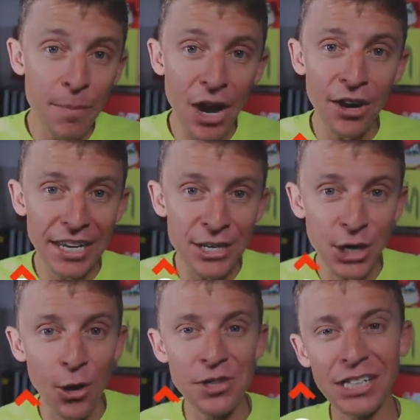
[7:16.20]
American
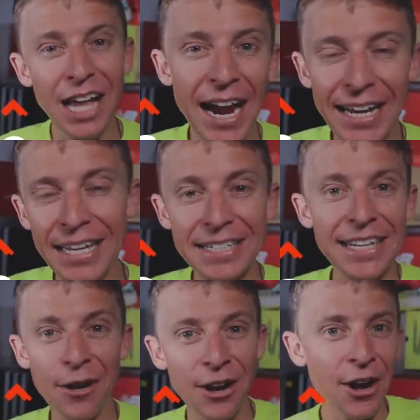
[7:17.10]
toe in the line is
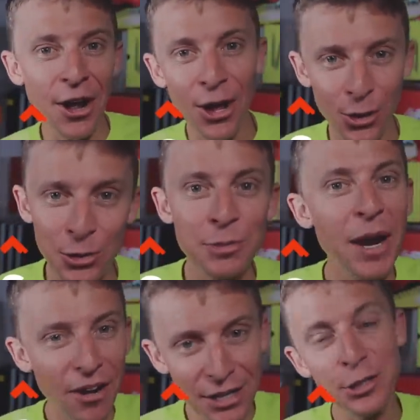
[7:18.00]
Sarah Hall, who's
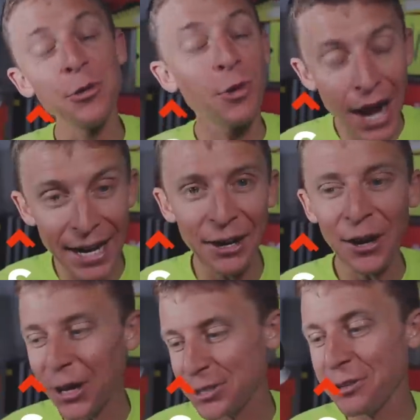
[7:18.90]
married to Ryan
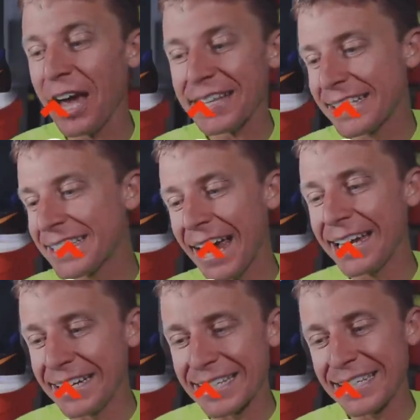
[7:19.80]
Hall, so that's
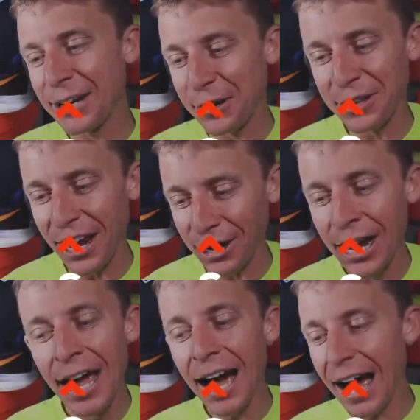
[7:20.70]
exciting to see her there.
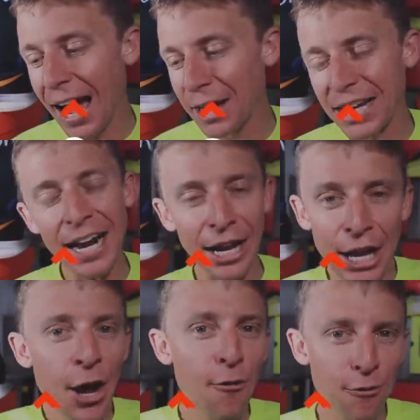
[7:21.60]
Kind of
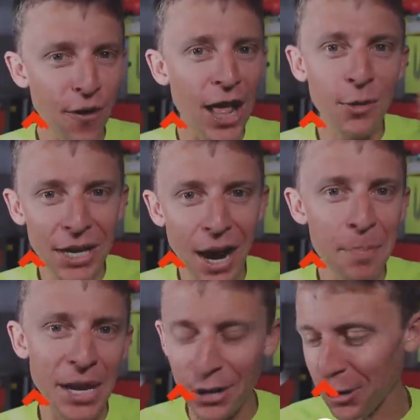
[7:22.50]
following
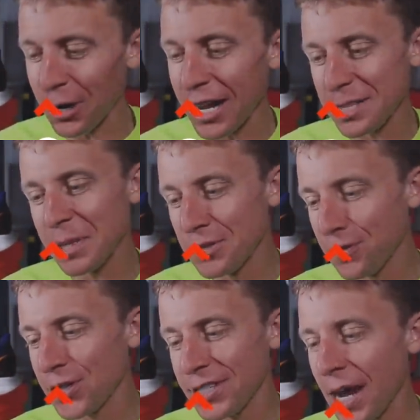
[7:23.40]
up in her husband's
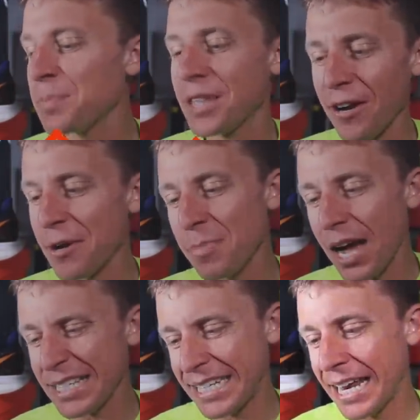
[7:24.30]
footsteps there in
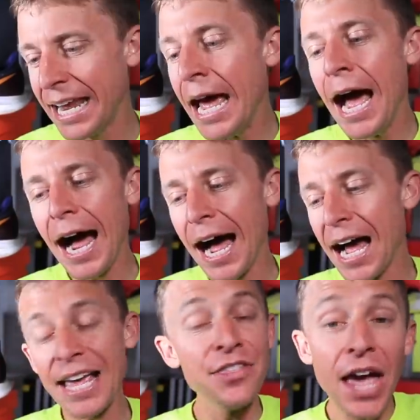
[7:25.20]
Boston.
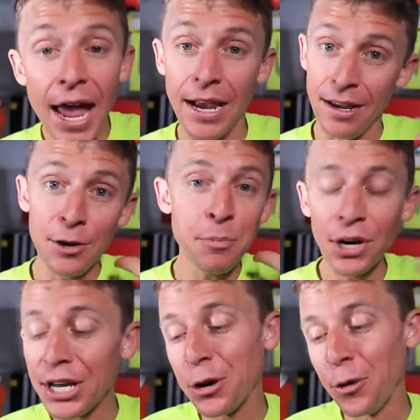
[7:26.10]
And then,
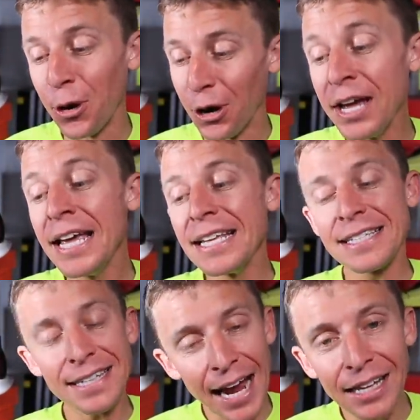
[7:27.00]
pretty cool,
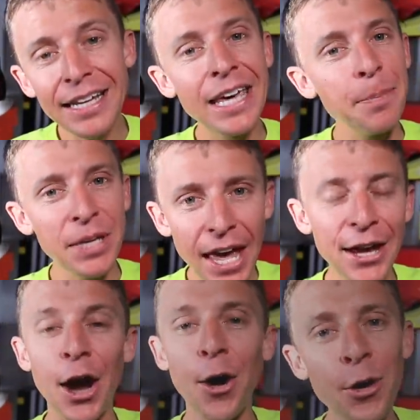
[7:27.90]
Sally
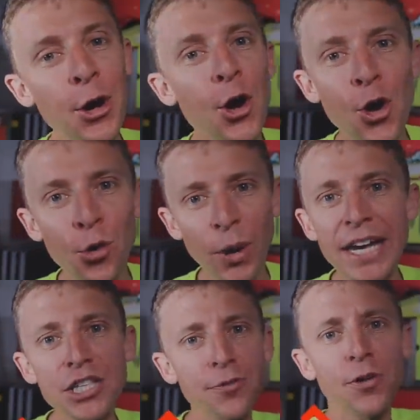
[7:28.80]
Kipiego, who
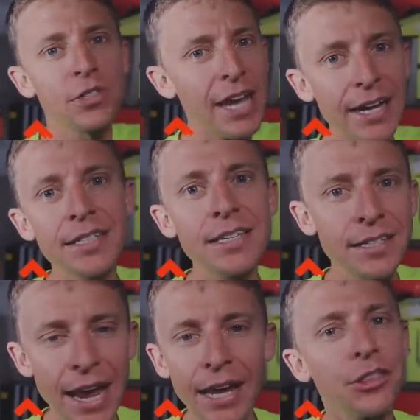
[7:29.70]
raced for Texas
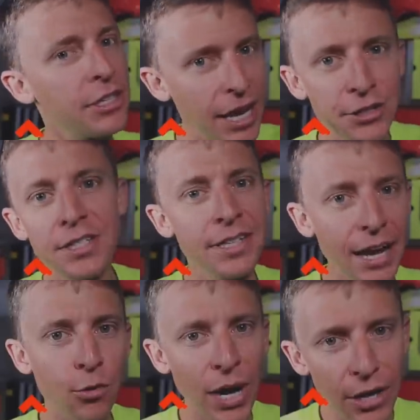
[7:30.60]
Tech, the Texas
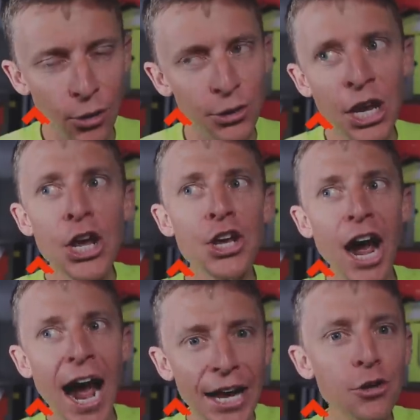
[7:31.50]
Tech Raiders.
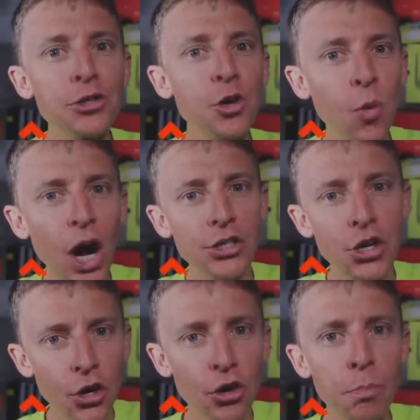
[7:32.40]
I used to watch
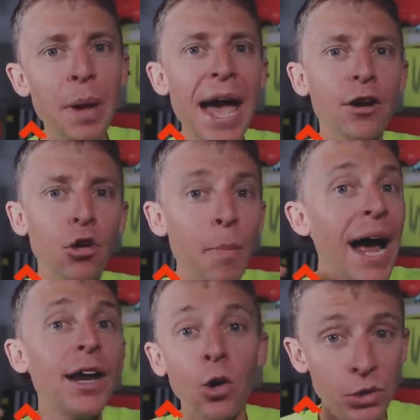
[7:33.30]
her battle
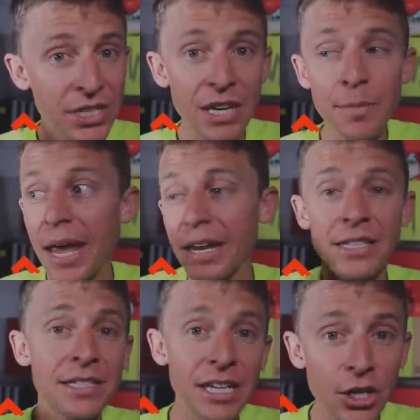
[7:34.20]
my old teammate
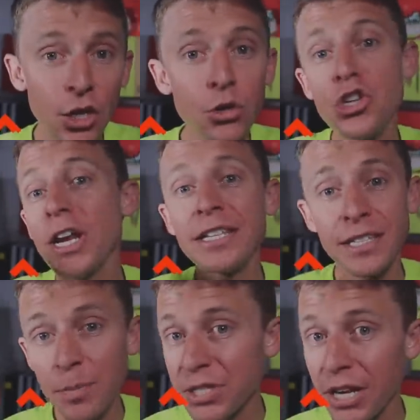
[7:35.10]
at CU, Jenny
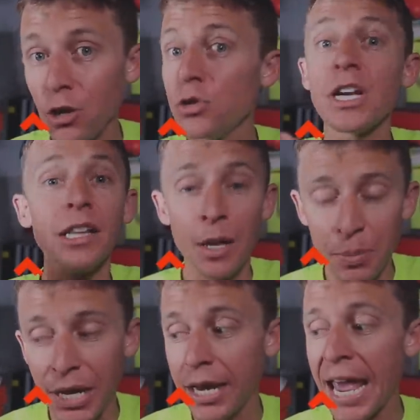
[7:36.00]
Simpson, who's an
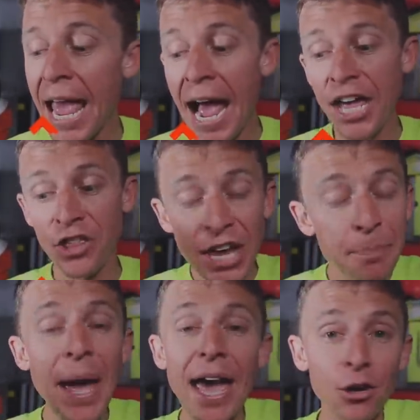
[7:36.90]
Olympian. They
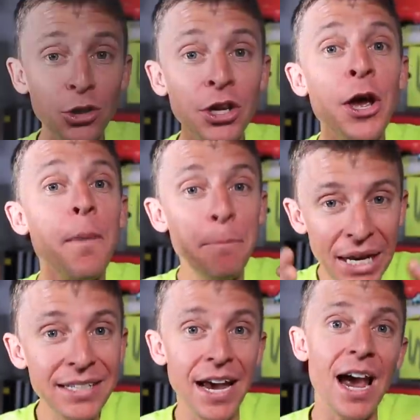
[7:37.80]
battled
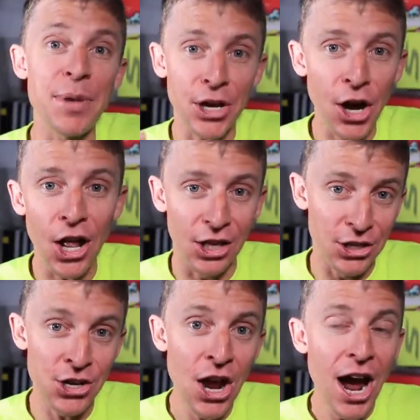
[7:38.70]
big time in
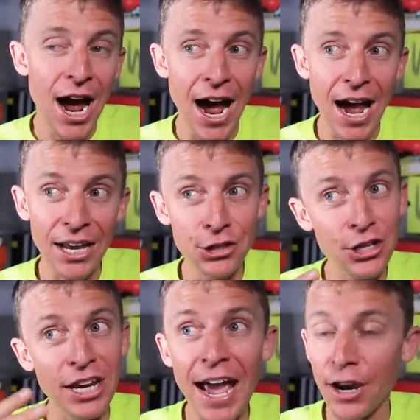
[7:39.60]
college.
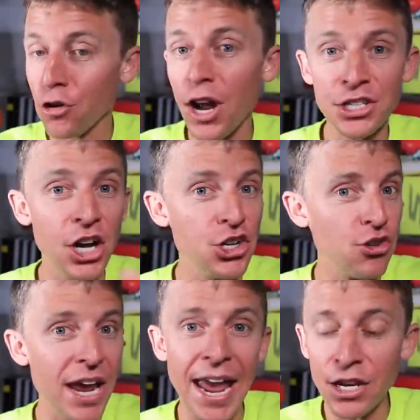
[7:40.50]
Cross
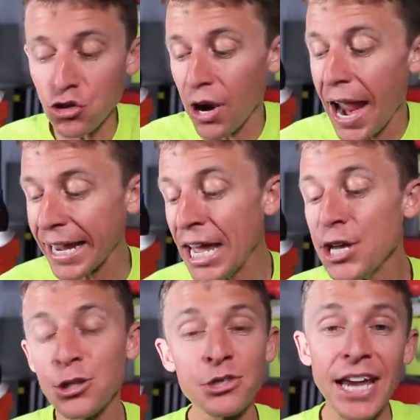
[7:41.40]
country and track.
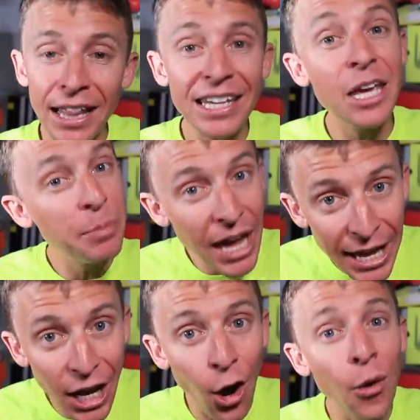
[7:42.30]
So Sally
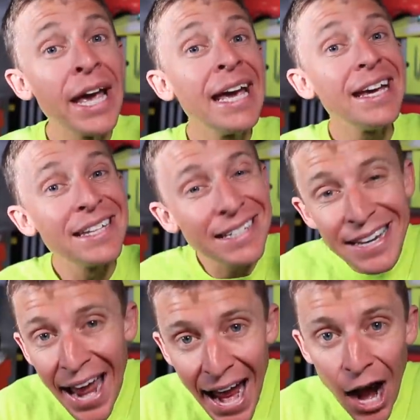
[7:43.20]
Kipiego is
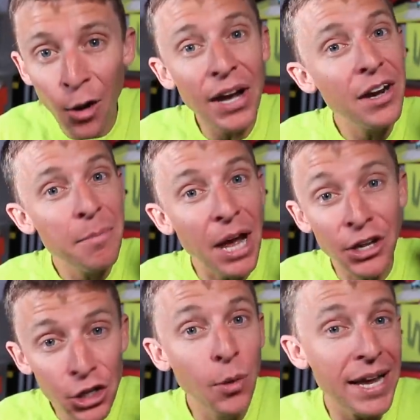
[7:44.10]
now
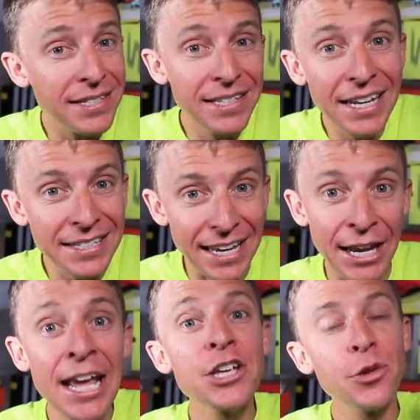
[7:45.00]
a U.S.
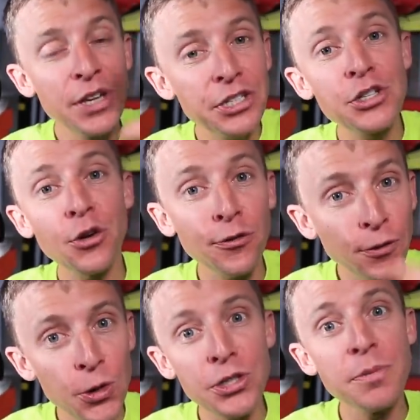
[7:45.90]
citizen. So this is her
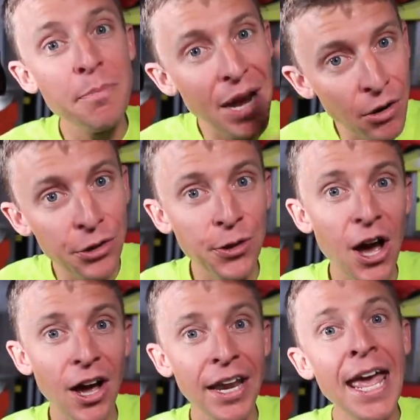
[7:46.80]
first
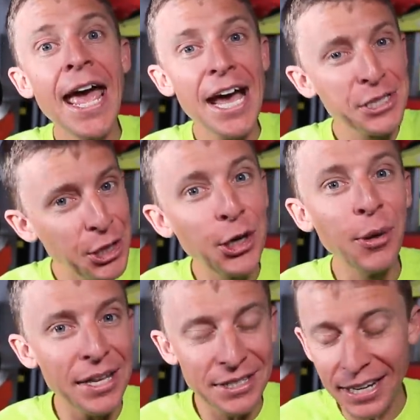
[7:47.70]
marathon as a
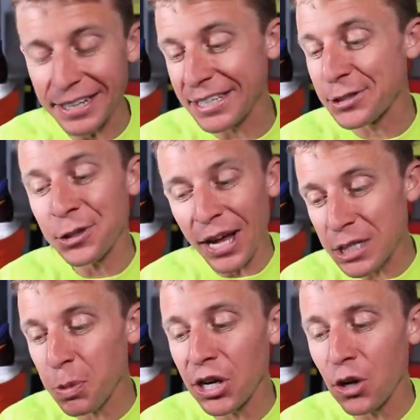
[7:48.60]
U.S. citizen. So
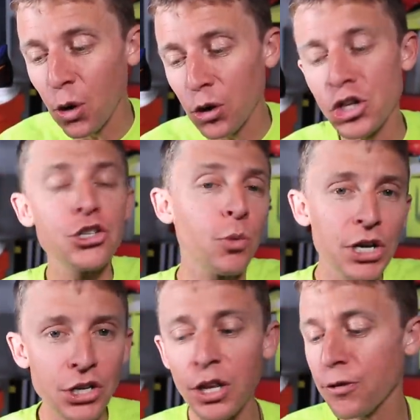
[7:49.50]
that's pretty cool. She's
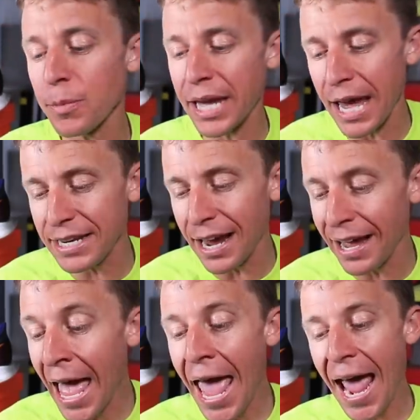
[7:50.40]
originally from
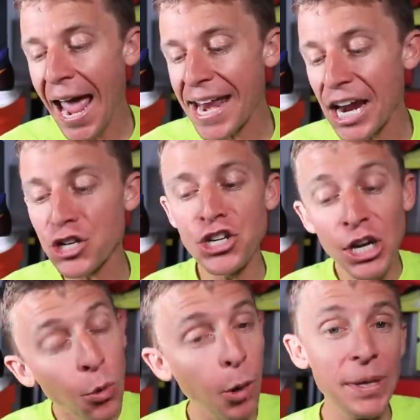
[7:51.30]
Kenya, and
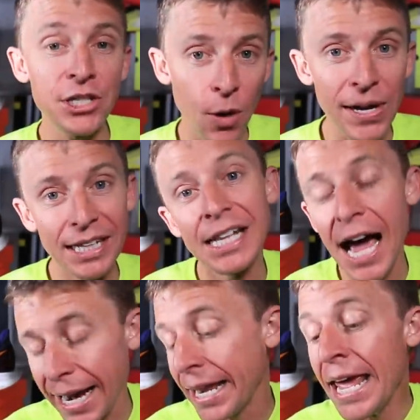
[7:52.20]
she will be towing the
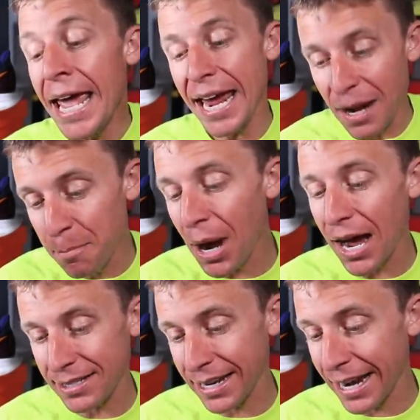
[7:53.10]
line in
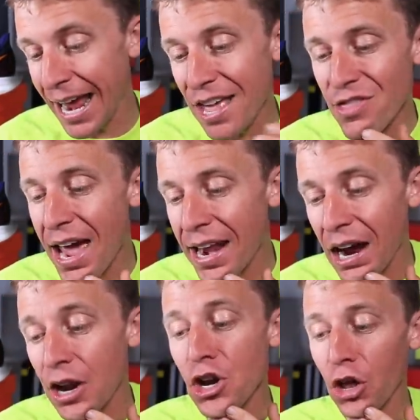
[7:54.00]
Boston. And then
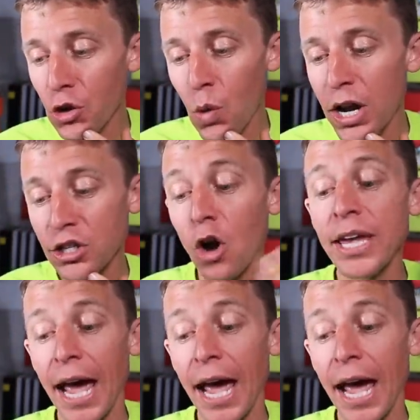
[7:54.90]
another one,